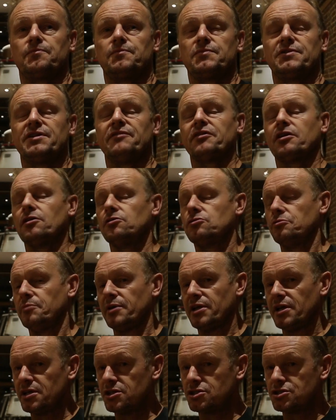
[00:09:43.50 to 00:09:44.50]
difficult to
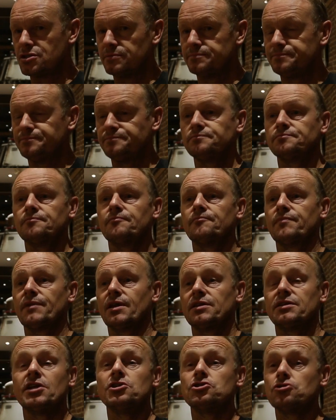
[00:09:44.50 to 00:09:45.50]
manage.
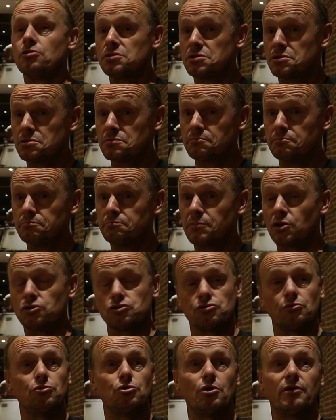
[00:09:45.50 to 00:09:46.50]
Dangerous,
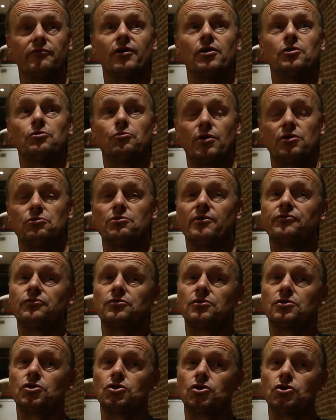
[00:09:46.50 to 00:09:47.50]
because when you have
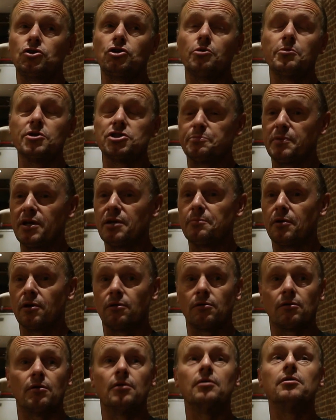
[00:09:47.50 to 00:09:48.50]
too much
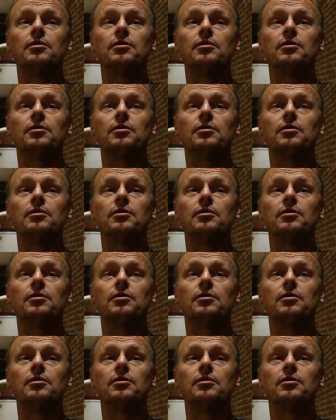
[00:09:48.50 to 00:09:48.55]
people,